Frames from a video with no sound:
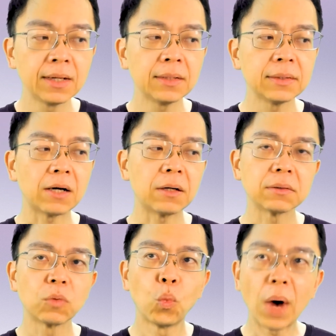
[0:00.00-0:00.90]
Now,
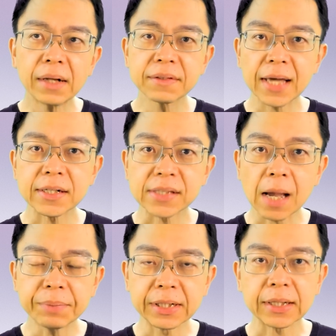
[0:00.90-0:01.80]
while that is
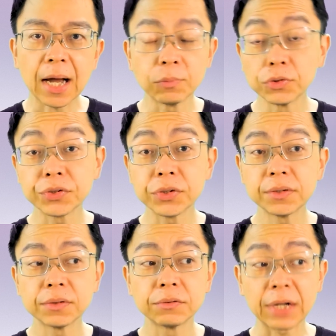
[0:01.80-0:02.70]
happening, I'm
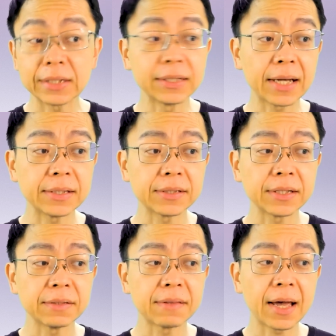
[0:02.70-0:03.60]
also
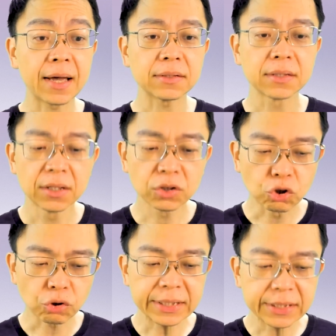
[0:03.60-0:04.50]
recognizing that
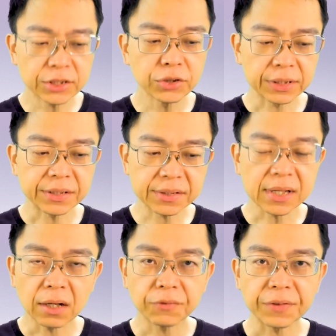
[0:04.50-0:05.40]
gratitude
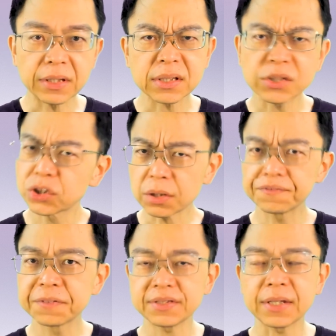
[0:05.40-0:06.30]
itself is a
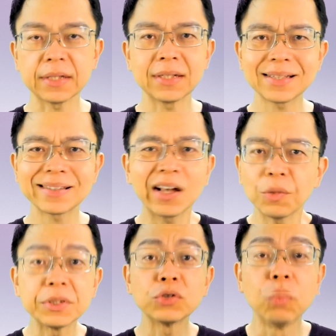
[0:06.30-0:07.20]
soft state. It doesn't help
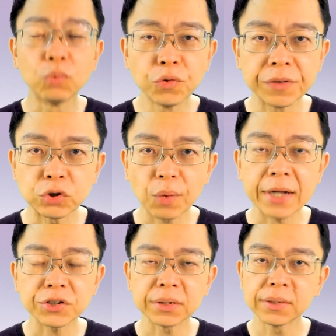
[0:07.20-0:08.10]
me to move into
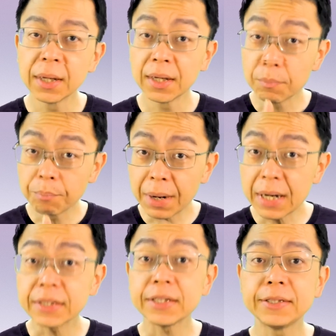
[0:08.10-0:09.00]
action,
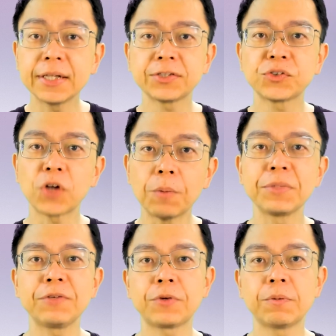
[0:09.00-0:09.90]
but it does stop
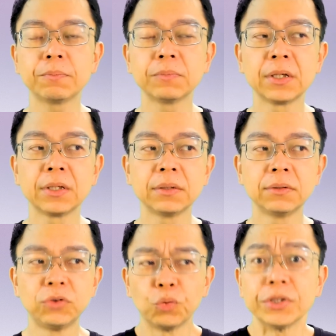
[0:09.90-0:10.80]
me from
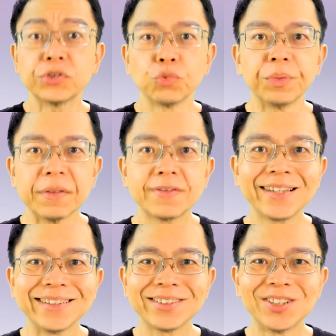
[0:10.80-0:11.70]
doing stupid
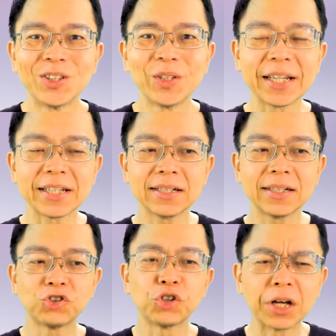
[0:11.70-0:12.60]
things, like
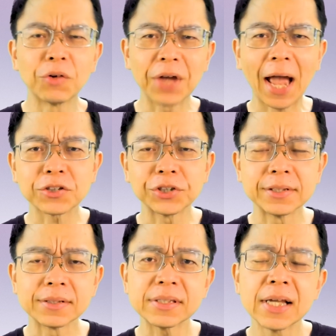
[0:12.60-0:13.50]
trigger
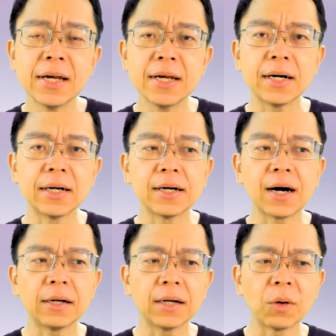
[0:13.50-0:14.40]
reactions.
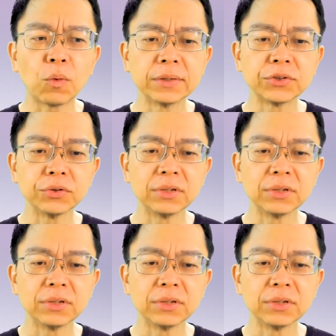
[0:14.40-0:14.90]
I want to